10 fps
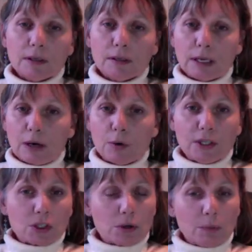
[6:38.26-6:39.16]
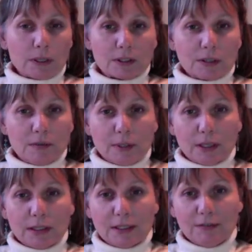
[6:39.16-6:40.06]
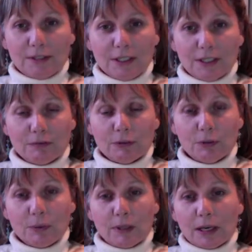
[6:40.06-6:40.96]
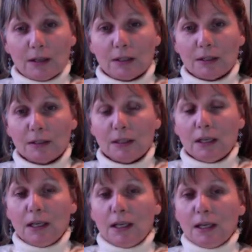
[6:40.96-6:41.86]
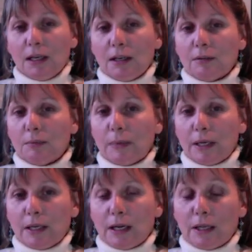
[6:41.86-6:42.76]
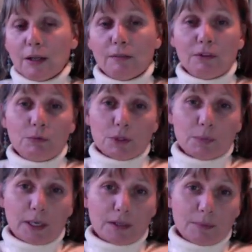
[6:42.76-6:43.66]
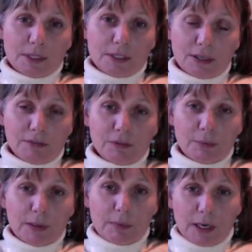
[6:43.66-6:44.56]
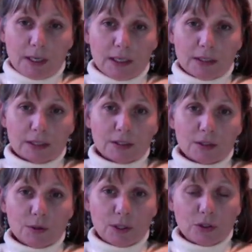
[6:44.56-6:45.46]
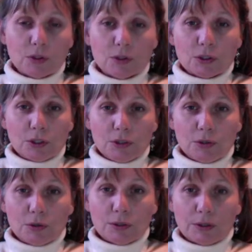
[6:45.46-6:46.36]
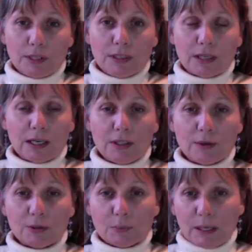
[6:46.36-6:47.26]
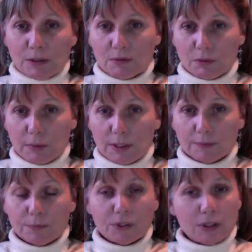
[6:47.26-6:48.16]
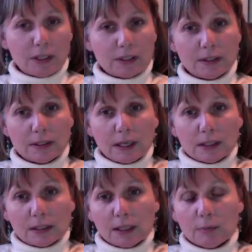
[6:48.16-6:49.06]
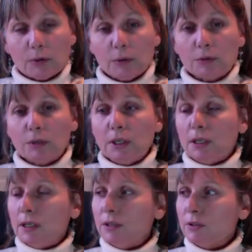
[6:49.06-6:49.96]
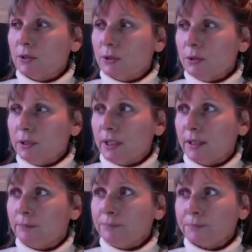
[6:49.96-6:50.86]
Not quite sure what it's going to be like to have Indian food without it. But I love and respect myself and my body, so I choose to do the thing that I know is best for me. So that's the second time through. Here's the third time.